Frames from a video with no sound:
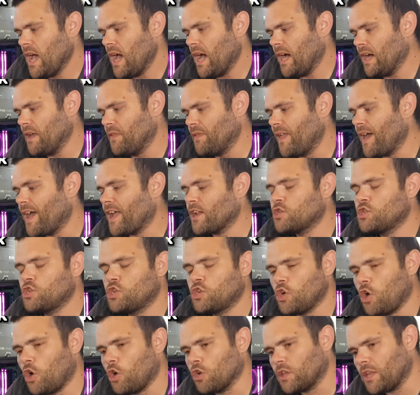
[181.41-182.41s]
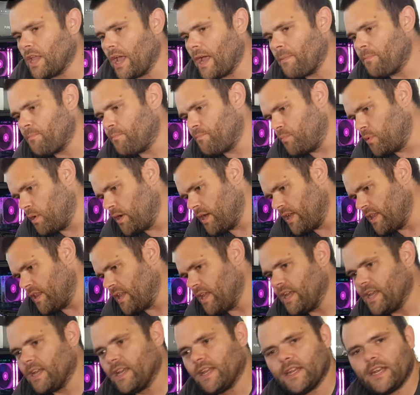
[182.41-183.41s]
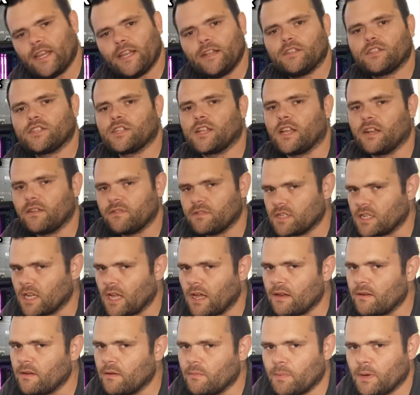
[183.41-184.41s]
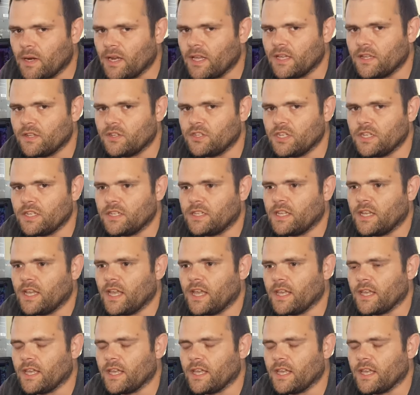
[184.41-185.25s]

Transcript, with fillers: and that shot up within an instant of starting to play G T A.